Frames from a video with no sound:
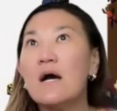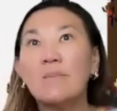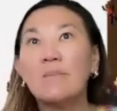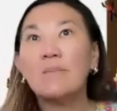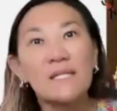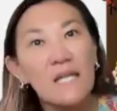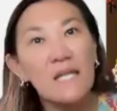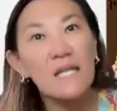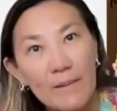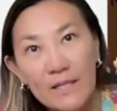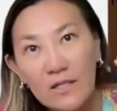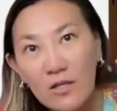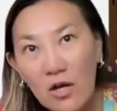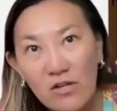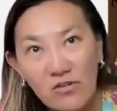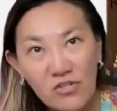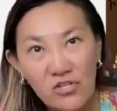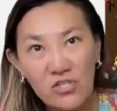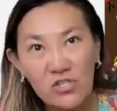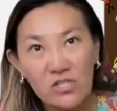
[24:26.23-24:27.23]
climate
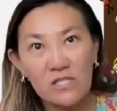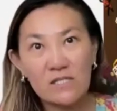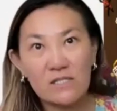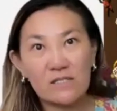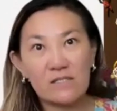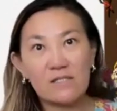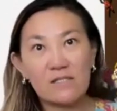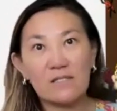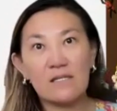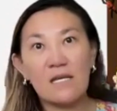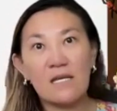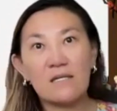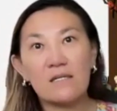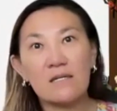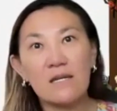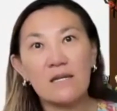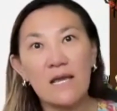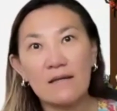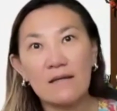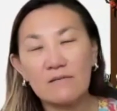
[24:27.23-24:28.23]
consciousness
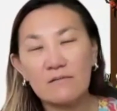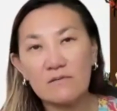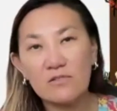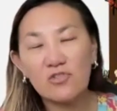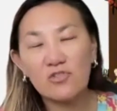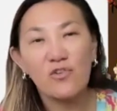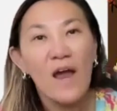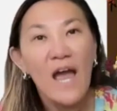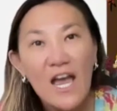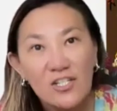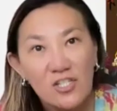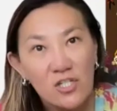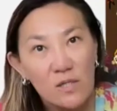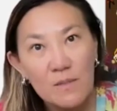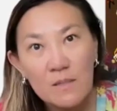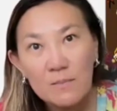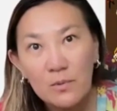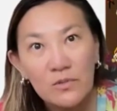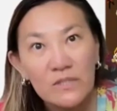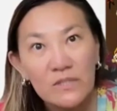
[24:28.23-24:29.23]
and trash that
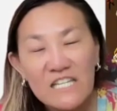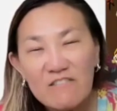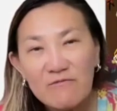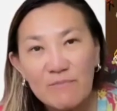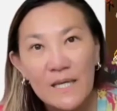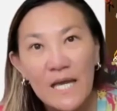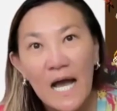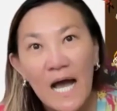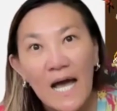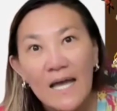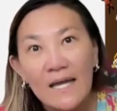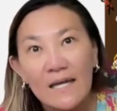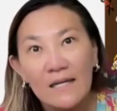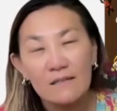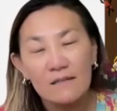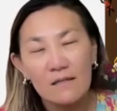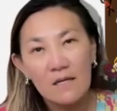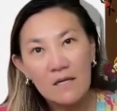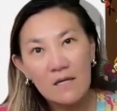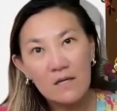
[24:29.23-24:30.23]
people leave
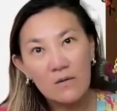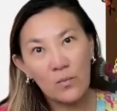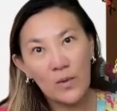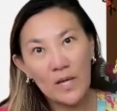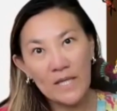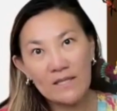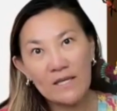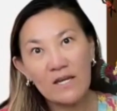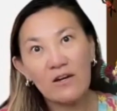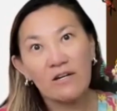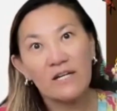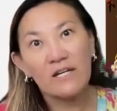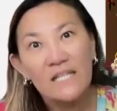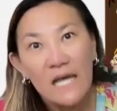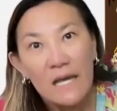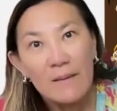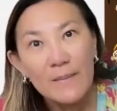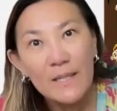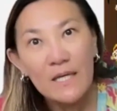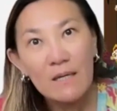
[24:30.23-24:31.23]
behind when they're
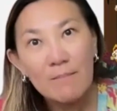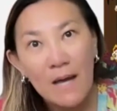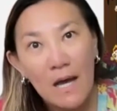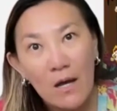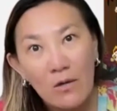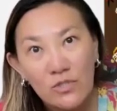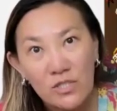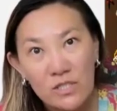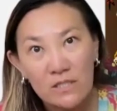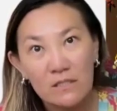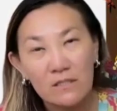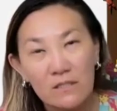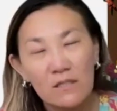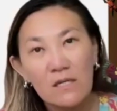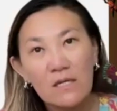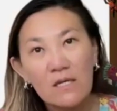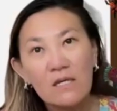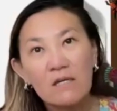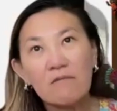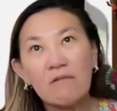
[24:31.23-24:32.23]
climbing a mountain,
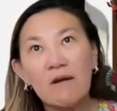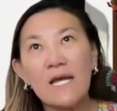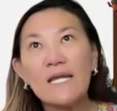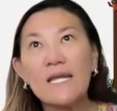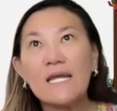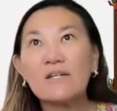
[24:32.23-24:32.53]
right?